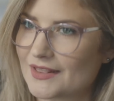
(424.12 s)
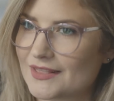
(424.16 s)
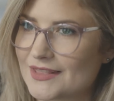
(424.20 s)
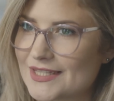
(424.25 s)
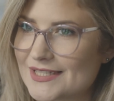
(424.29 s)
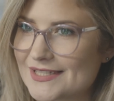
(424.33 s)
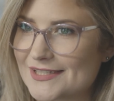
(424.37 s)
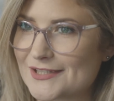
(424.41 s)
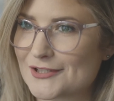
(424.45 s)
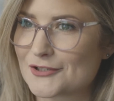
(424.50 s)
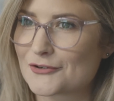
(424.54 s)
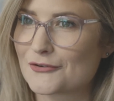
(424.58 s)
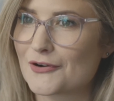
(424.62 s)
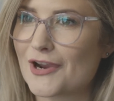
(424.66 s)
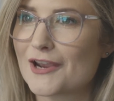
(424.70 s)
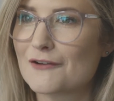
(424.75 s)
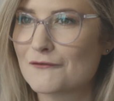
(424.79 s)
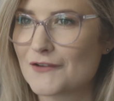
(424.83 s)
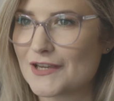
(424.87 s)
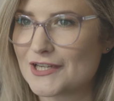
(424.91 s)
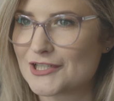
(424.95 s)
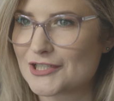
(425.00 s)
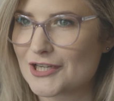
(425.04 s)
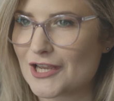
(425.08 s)
This is a great
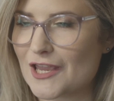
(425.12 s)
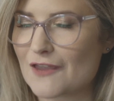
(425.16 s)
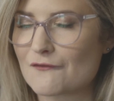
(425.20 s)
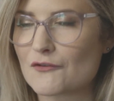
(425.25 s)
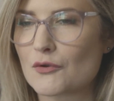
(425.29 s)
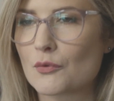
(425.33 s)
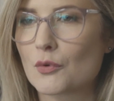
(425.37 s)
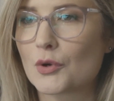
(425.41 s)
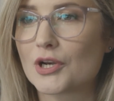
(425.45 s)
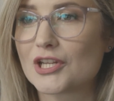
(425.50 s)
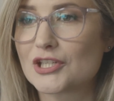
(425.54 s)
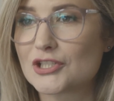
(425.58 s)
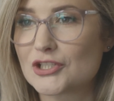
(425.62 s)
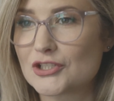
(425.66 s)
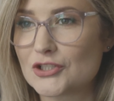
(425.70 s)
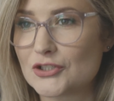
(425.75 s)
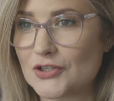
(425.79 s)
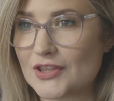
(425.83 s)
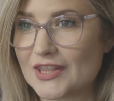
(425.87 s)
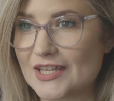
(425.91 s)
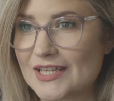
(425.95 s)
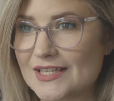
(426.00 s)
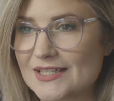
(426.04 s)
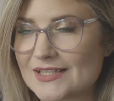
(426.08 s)
feature if you're wanting to
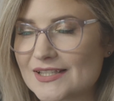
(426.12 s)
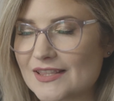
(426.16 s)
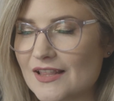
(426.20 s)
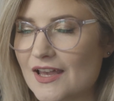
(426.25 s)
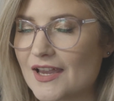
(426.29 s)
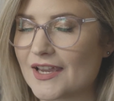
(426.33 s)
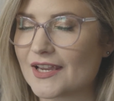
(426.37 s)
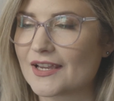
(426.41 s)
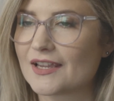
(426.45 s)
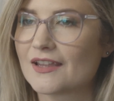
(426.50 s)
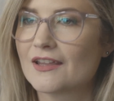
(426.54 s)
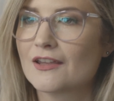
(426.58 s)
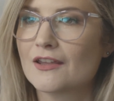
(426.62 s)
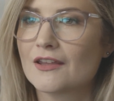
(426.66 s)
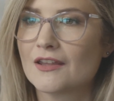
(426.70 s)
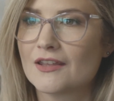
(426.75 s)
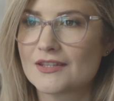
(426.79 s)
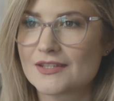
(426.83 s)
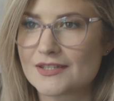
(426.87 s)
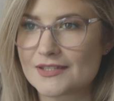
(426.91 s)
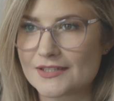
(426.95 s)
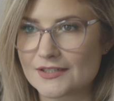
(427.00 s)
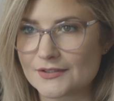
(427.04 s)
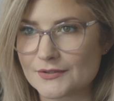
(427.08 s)
do things like
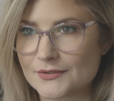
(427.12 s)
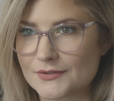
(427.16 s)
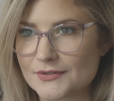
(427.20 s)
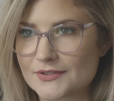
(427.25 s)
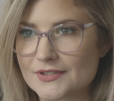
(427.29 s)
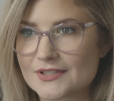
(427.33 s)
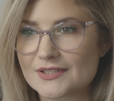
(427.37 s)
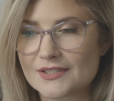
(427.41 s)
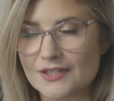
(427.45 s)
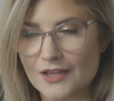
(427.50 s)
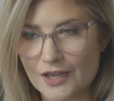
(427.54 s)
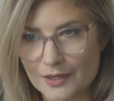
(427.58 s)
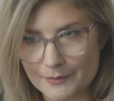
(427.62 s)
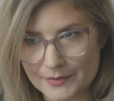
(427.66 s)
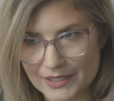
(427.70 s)
stills, time